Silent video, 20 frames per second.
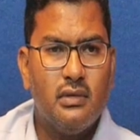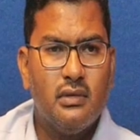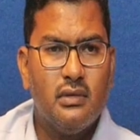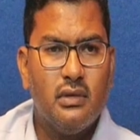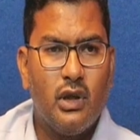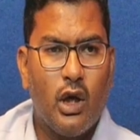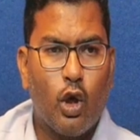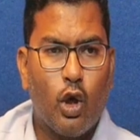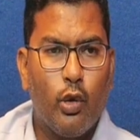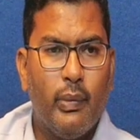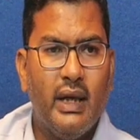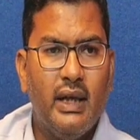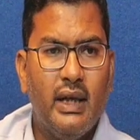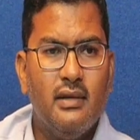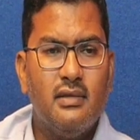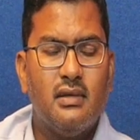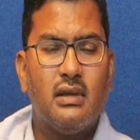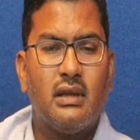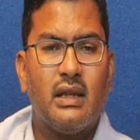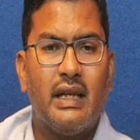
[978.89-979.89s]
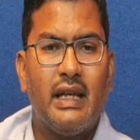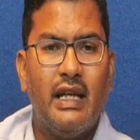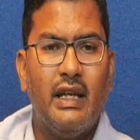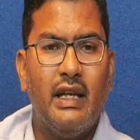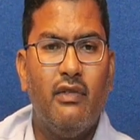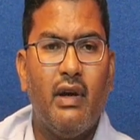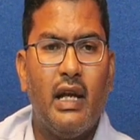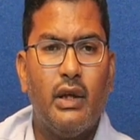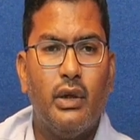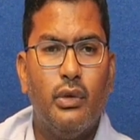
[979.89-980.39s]
documents, key
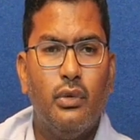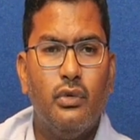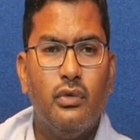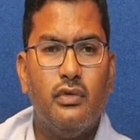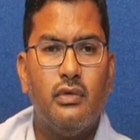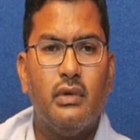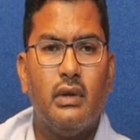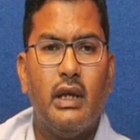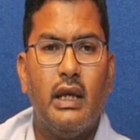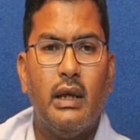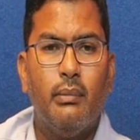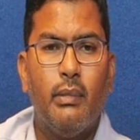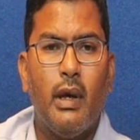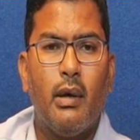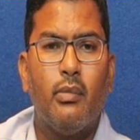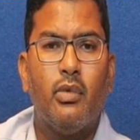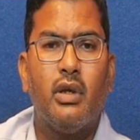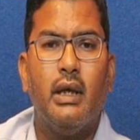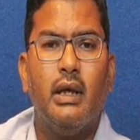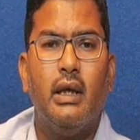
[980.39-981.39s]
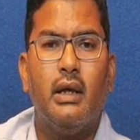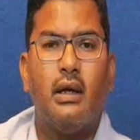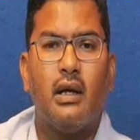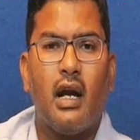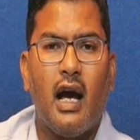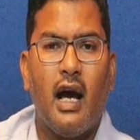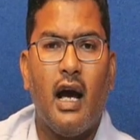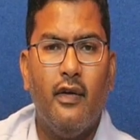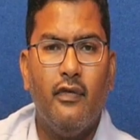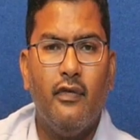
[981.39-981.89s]
values, in memory,
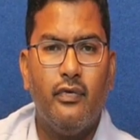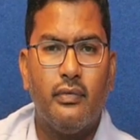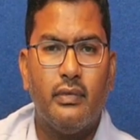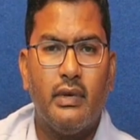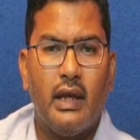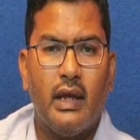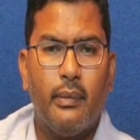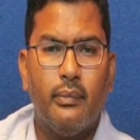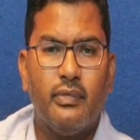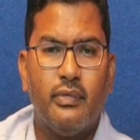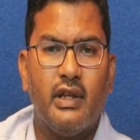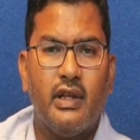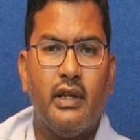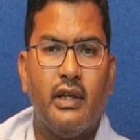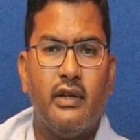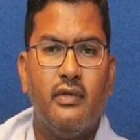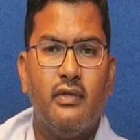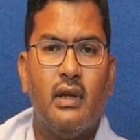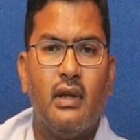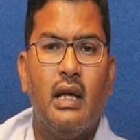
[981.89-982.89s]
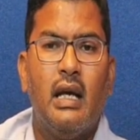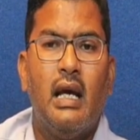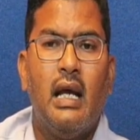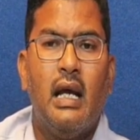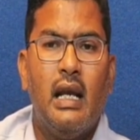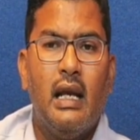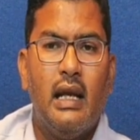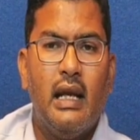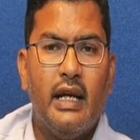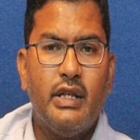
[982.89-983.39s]
graph, time series,
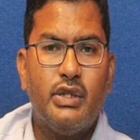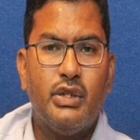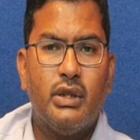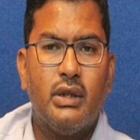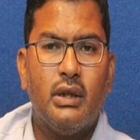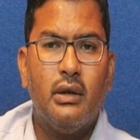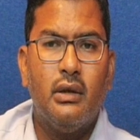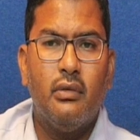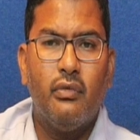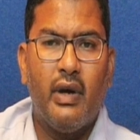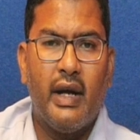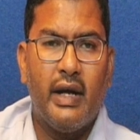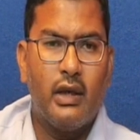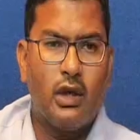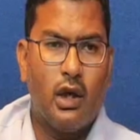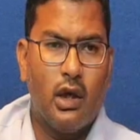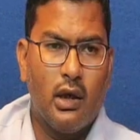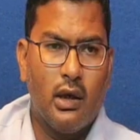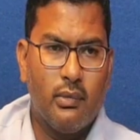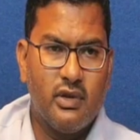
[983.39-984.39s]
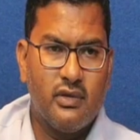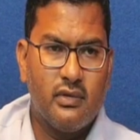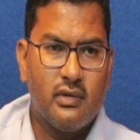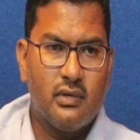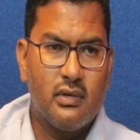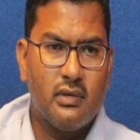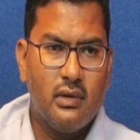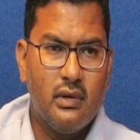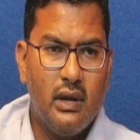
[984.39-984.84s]
ledger, wide columns.